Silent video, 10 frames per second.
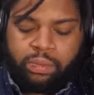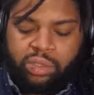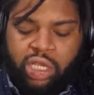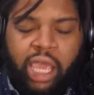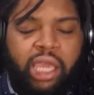
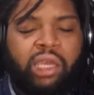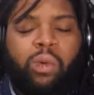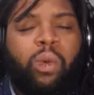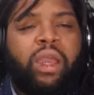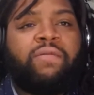taking
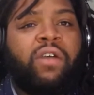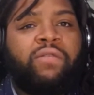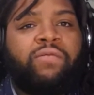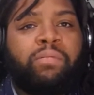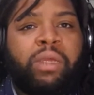away fun
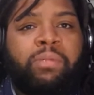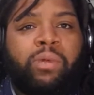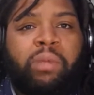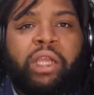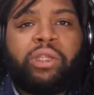from people
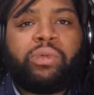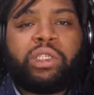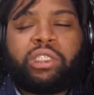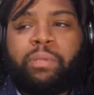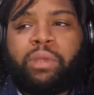by doing
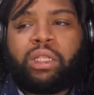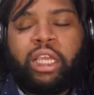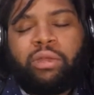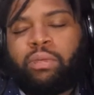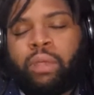something
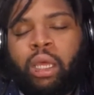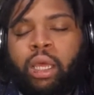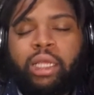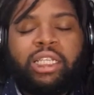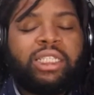that you
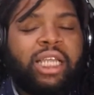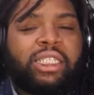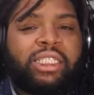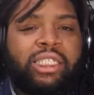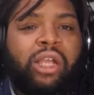didn't
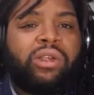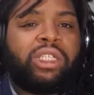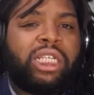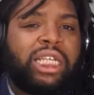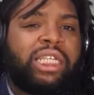
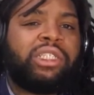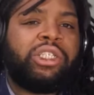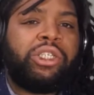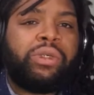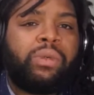necessarily need
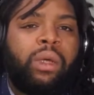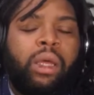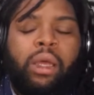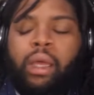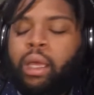to do.
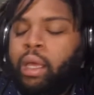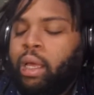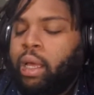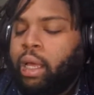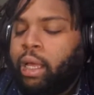
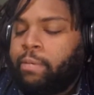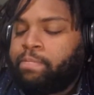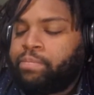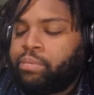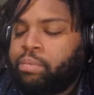
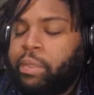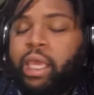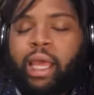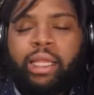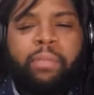But
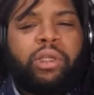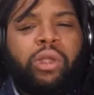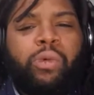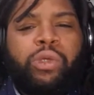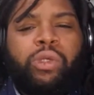yeah, let me
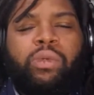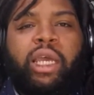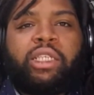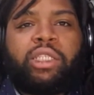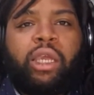know what you
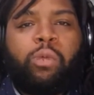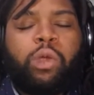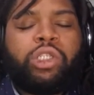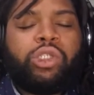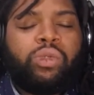guys think.
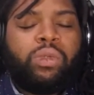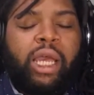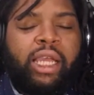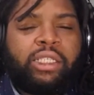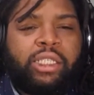What do you
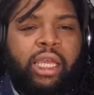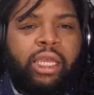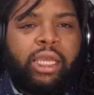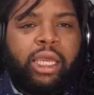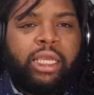guys
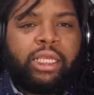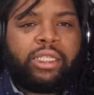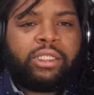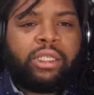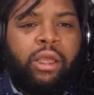think
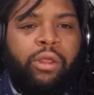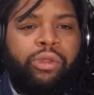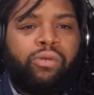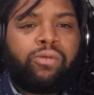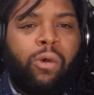is
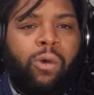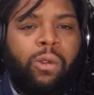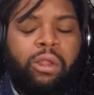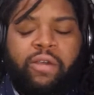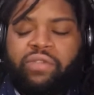the
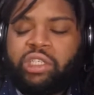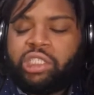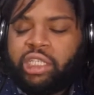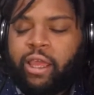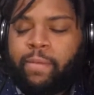role of the
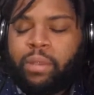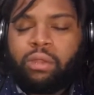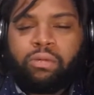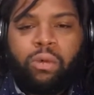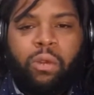GM and
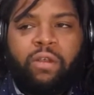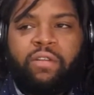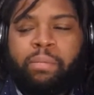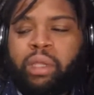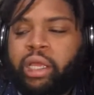the role of
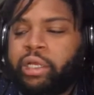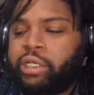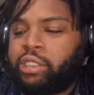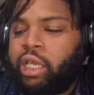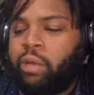the
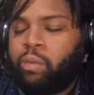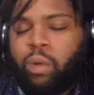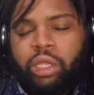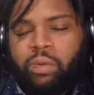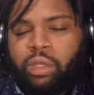players? And
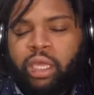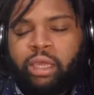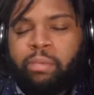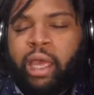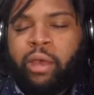what do you think
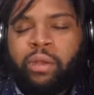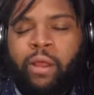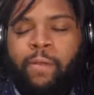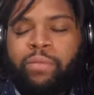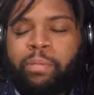about
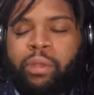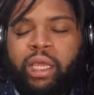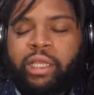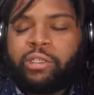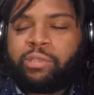the
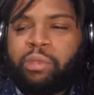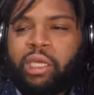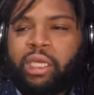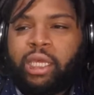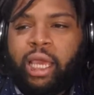players
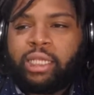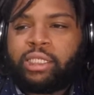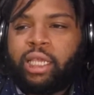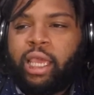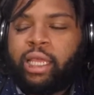being
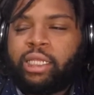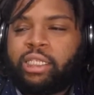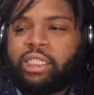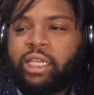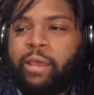guests and the
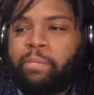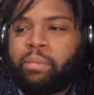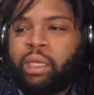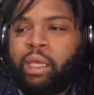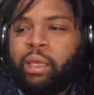GM
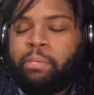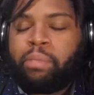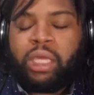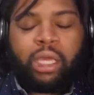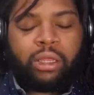
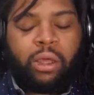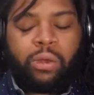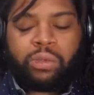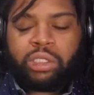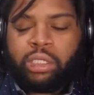being the
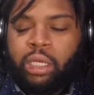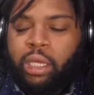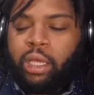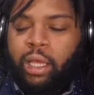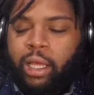host?
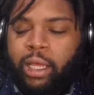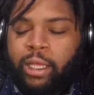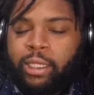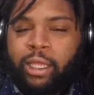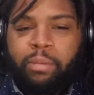
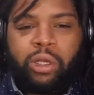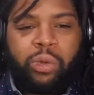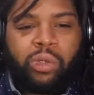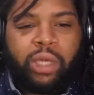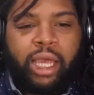Let me know
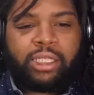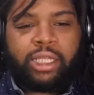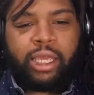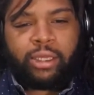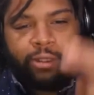what you guys
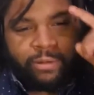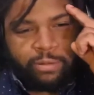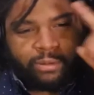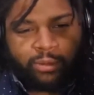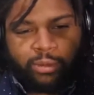think.
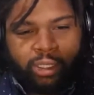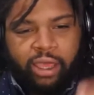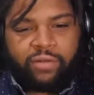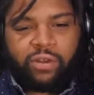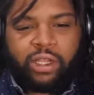
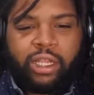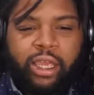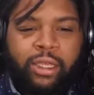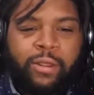Have a great day.